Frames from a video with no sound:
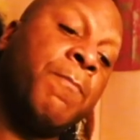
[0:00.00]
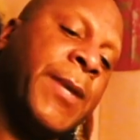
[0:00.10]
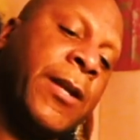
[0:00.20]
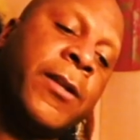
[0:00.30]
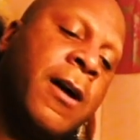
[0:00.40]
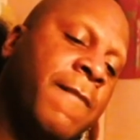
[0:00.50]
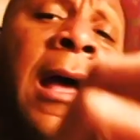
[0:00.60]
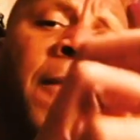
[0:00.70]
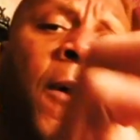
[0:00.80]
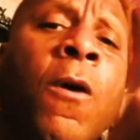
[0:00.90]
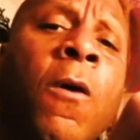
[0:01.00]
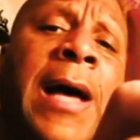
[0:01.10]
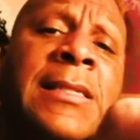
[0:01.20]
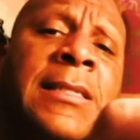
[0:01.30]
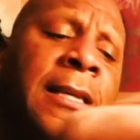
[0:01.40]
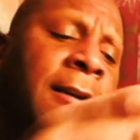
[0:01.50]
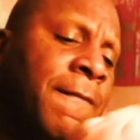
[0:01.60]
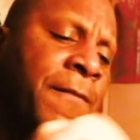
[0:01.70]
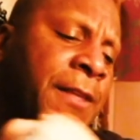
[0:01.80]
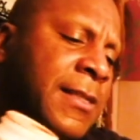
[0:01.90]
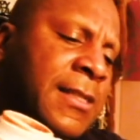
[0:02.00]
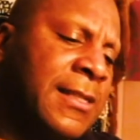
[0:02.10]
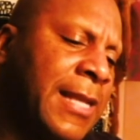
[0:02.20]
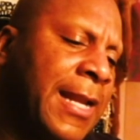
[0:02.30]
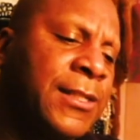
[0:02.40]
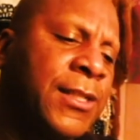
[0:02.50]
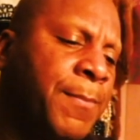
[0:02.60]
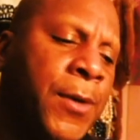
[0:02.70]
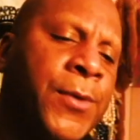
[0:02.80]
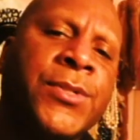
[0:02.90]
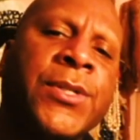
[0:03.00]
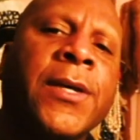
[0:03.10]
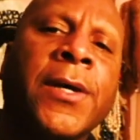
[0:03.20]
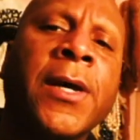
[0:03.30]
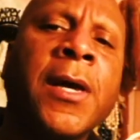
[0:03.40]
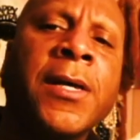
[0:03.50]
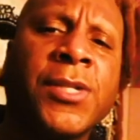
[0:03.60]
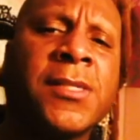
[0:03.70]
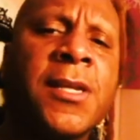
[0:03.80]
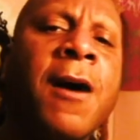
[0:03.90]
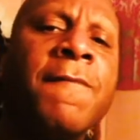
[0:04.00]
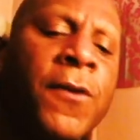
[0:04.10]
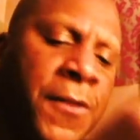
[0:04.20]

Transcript: Beard Cover. And the whole idea of this is that it's supposed to just cover the